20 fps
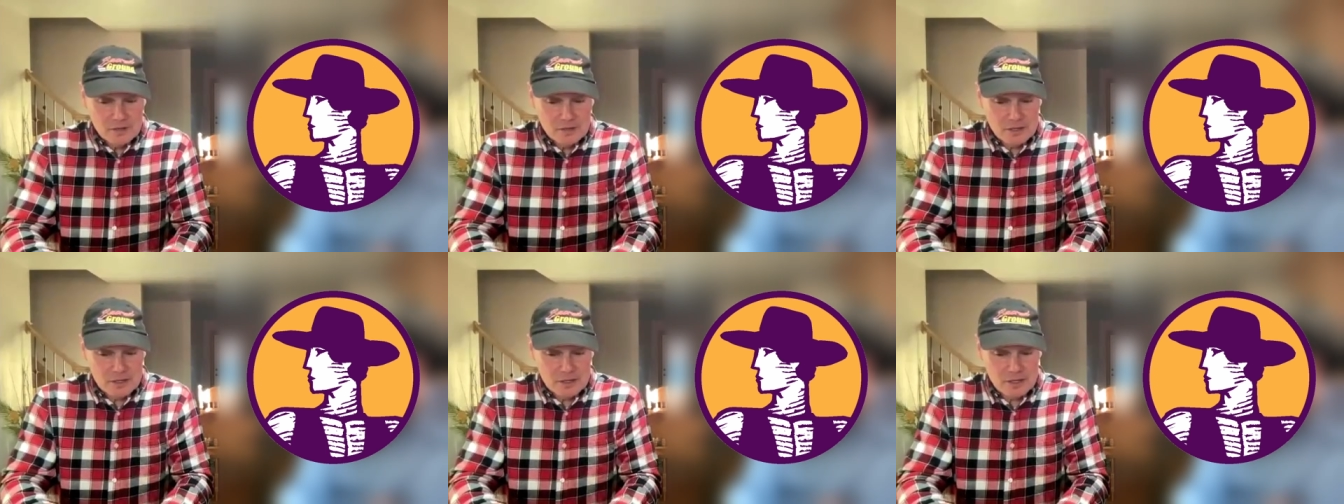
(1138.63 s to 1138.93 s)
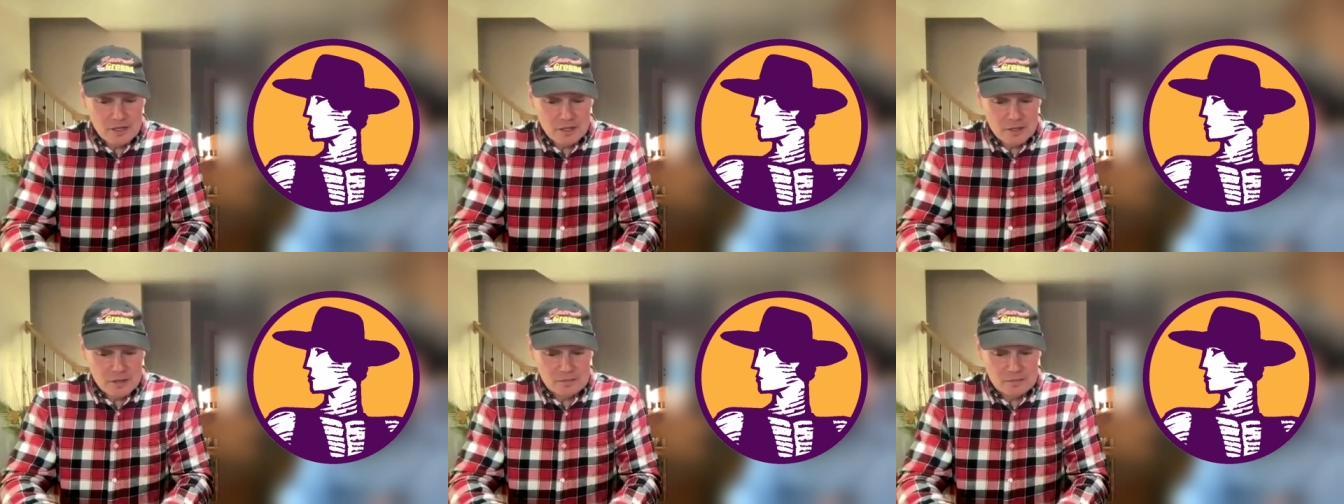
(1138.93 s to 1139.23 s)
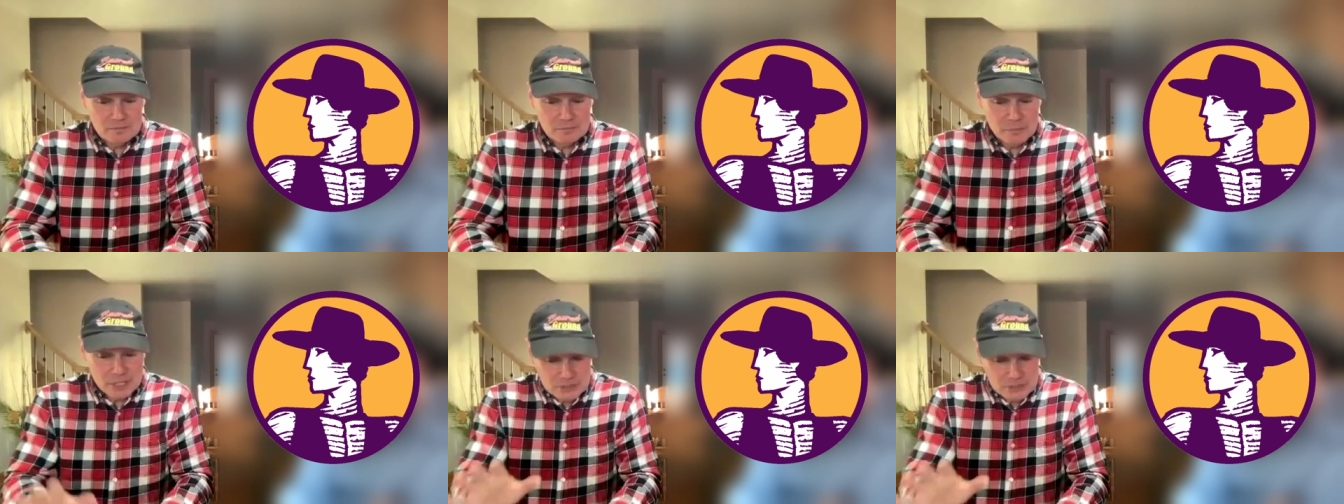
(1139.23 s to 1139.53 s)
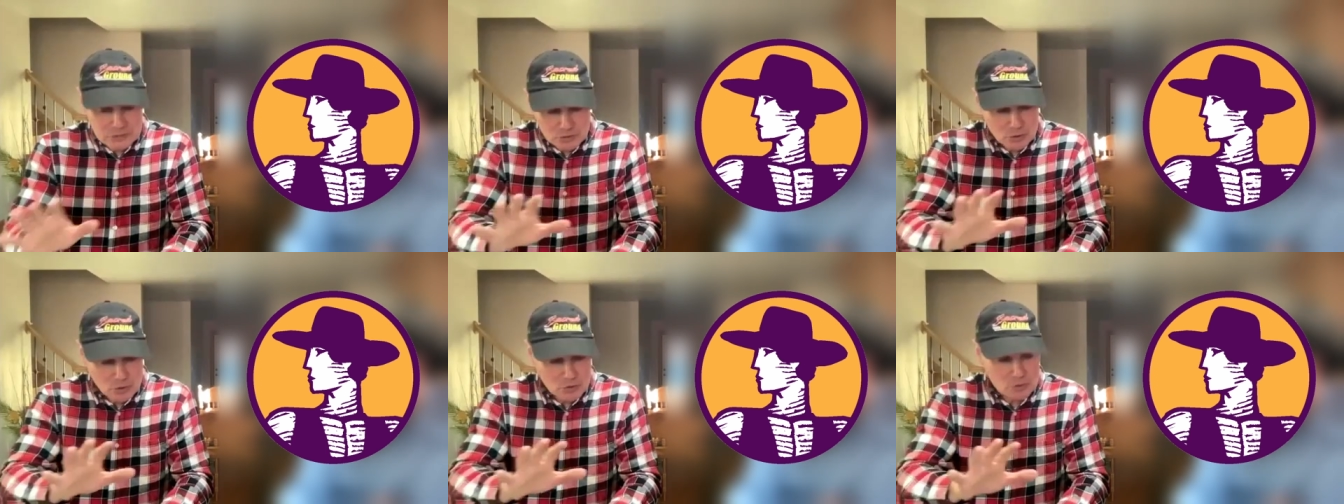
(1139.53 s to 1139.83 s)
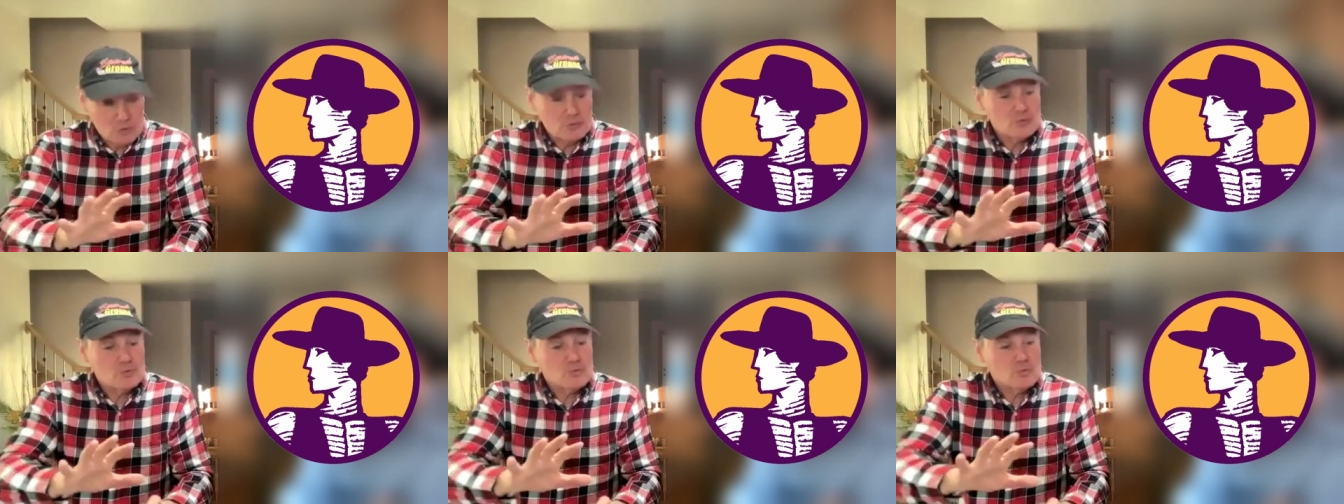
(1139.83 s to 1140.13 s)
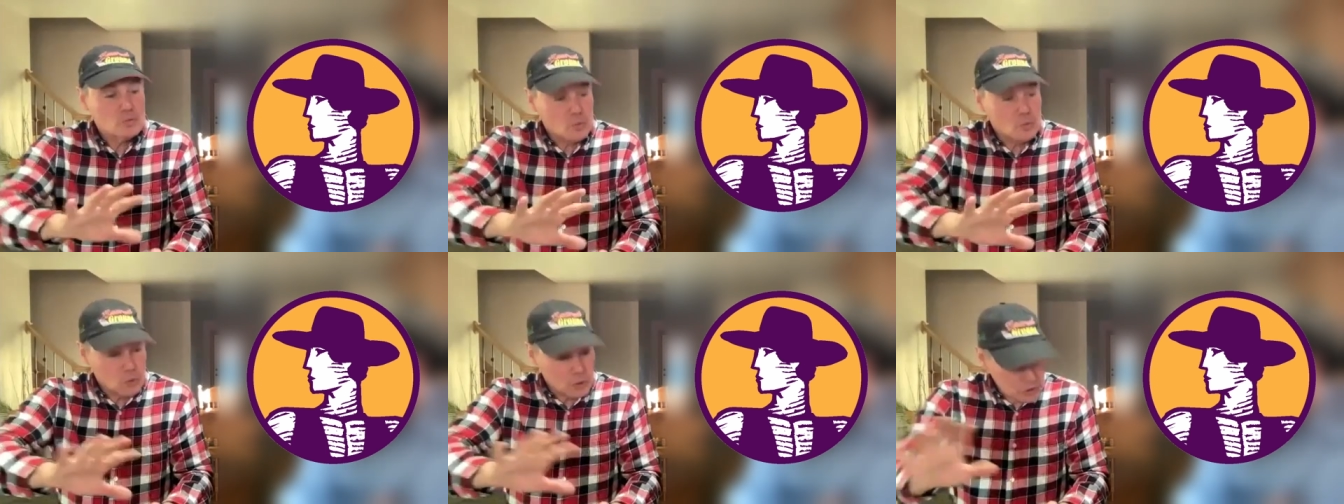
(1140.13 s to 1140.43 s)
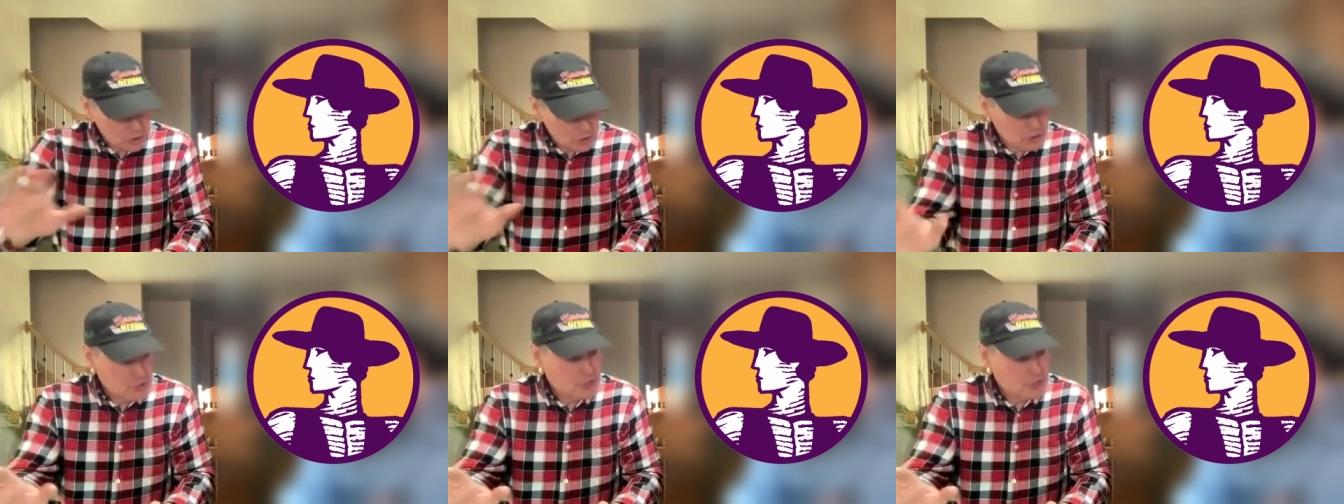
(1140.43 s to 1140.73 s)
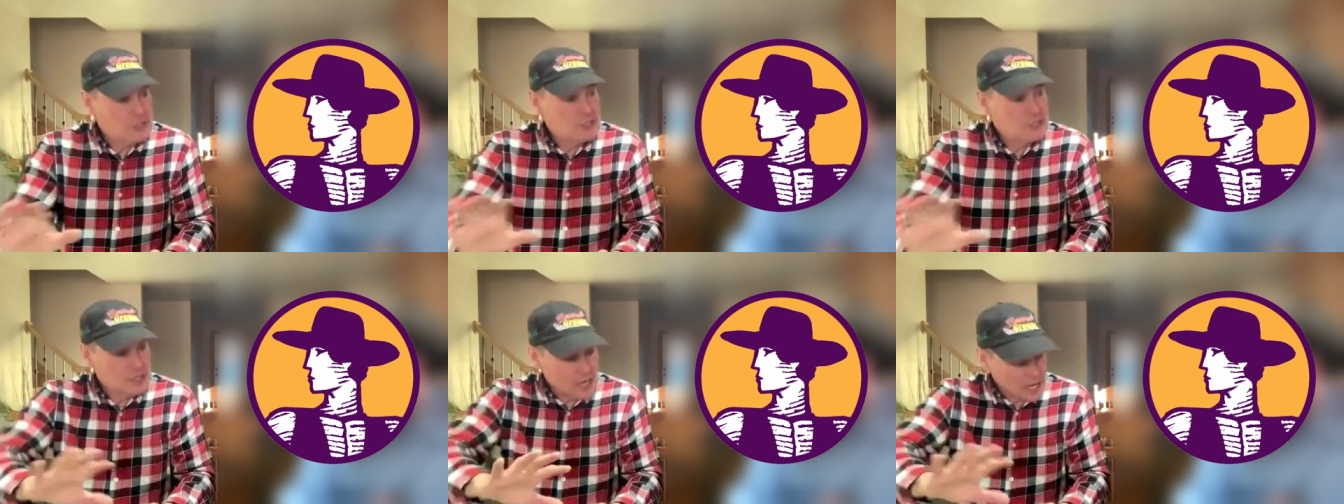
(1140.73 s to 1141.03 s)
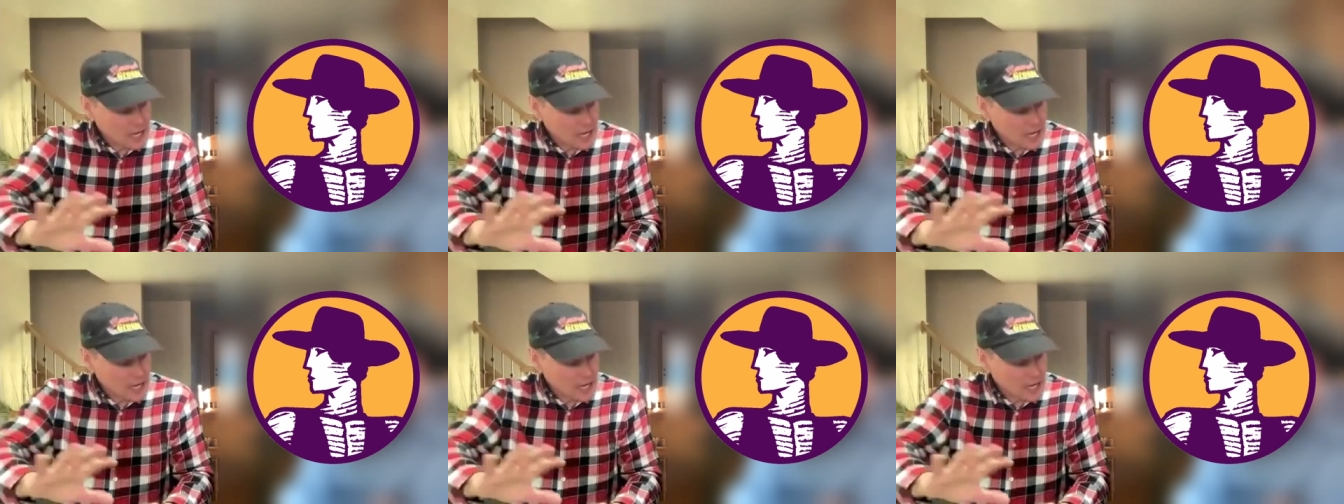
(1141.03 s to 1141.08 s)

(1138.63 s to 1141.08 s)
based on what she